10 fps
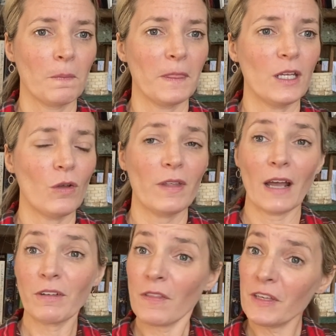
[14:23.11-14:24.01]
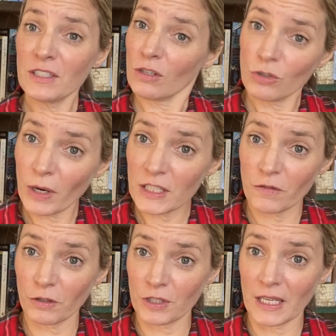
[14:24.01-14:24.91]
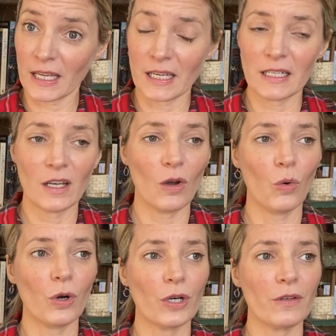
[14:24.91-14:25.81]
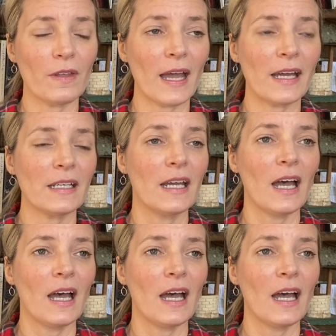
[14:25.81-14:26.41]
that I've got these new transfers in, or that